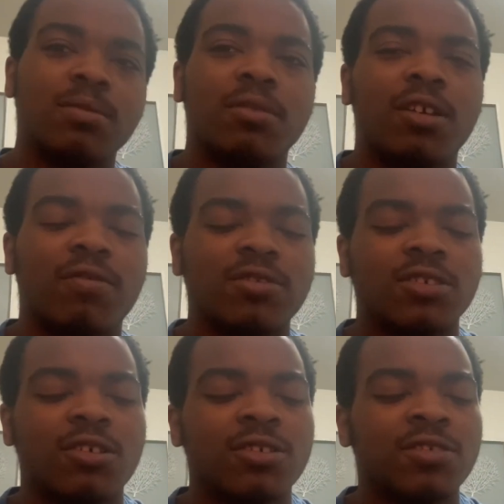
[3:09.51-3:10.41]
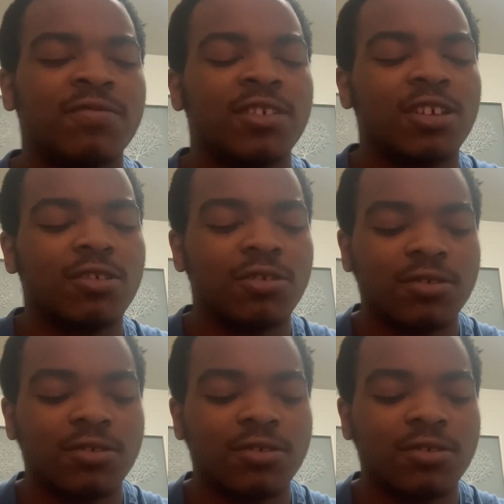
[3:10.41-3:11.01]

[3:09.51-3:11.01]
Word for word: Cause I'm finna start this video.